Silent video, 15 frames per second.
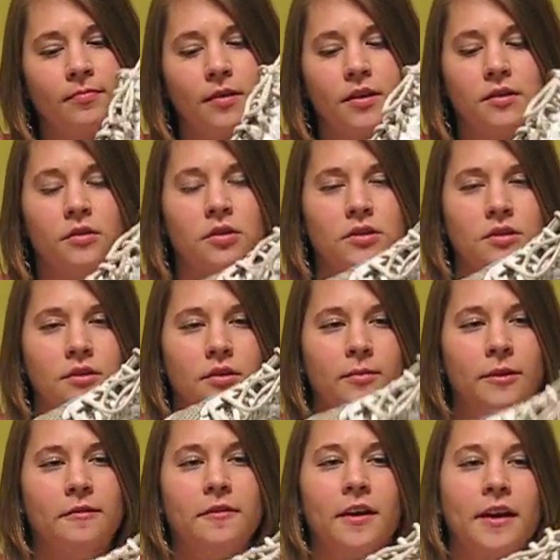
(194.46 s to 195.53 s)
it looks a little
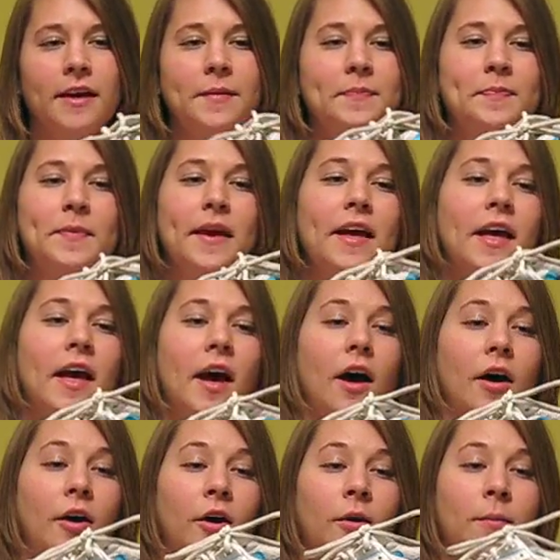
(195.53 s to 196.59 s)
bit funny.
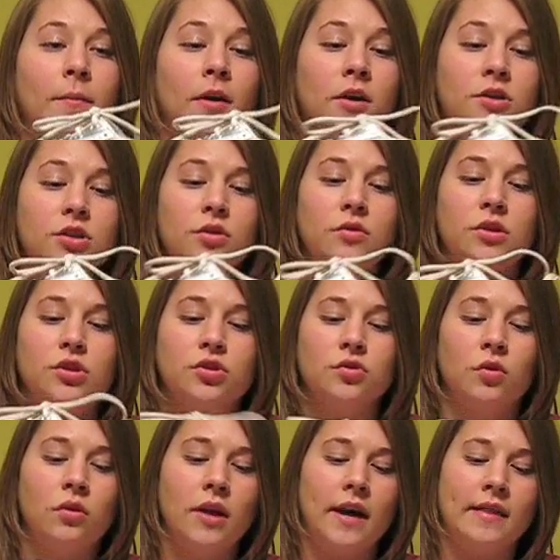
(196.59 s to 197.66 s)
Also the
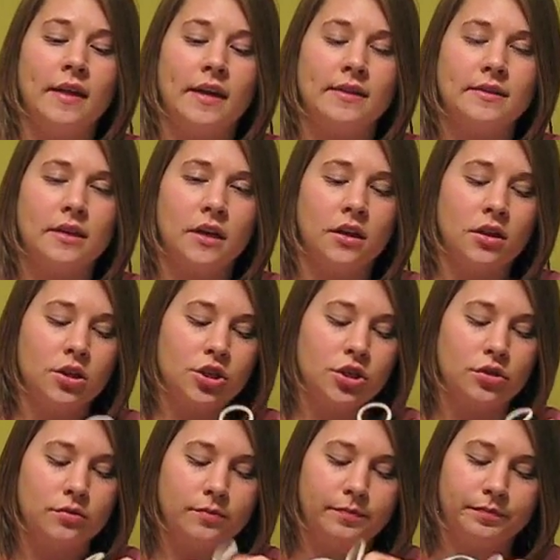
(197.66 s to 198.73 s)
sole on the inside of the
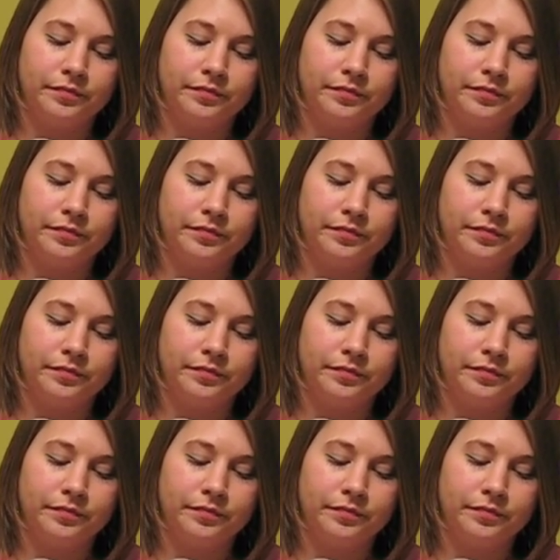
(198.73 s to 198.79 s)
shoe,